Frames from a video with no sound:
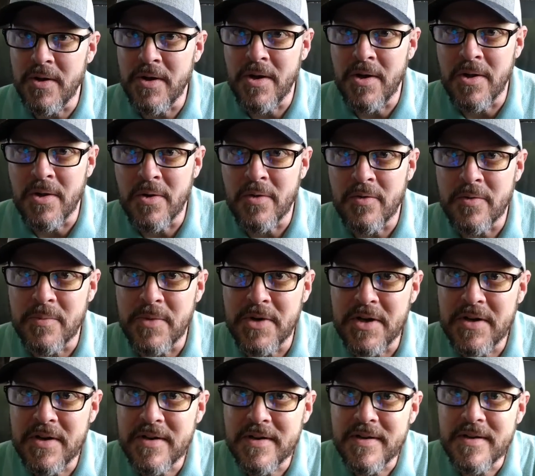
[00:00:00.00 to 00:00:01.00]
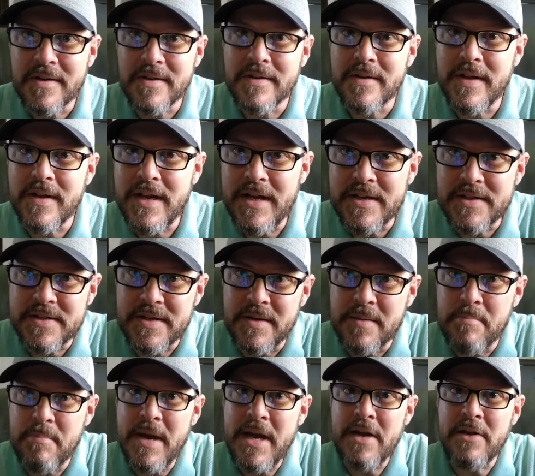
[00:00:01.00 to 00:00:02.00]
all over me. He is a
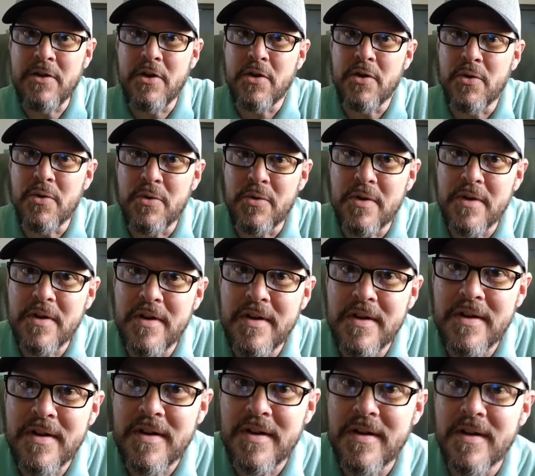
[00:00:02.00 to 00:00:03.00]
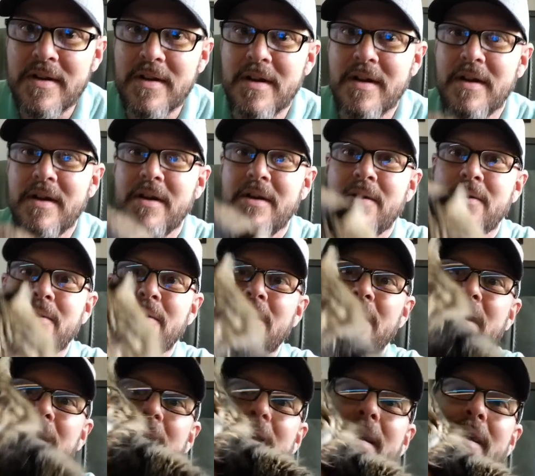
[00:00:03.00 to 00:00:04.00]
Maine Coon. Oh,
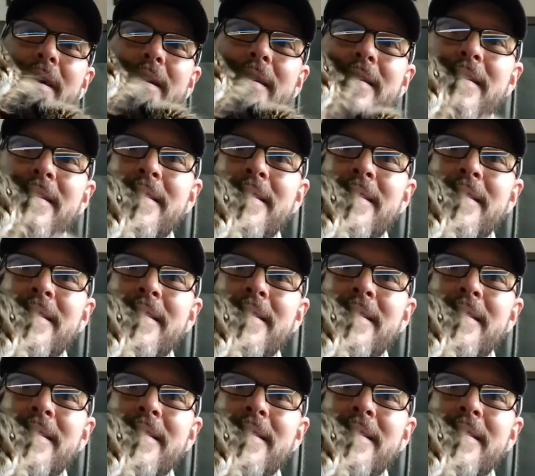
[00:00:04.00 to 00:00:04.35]
God.